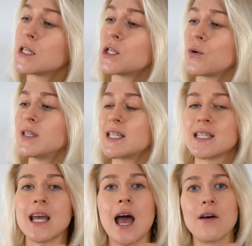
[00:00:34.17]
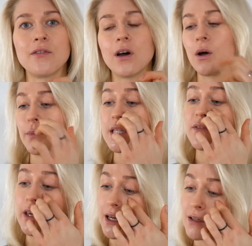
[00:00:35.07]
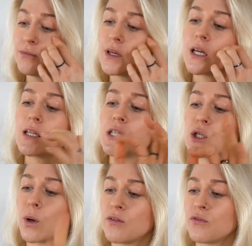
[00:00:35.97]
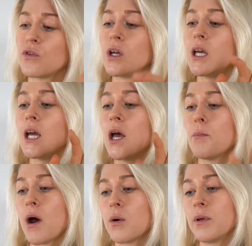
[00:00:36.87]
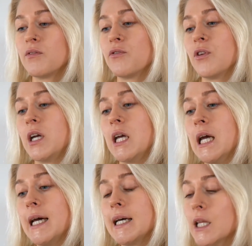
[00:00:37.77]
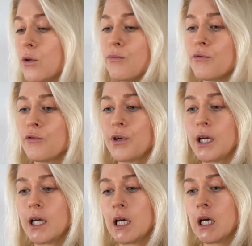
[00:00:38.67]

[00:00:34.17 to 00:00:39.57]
So it doesn't have, it's vegan, it's soy-free, paraben-free, gluten-free,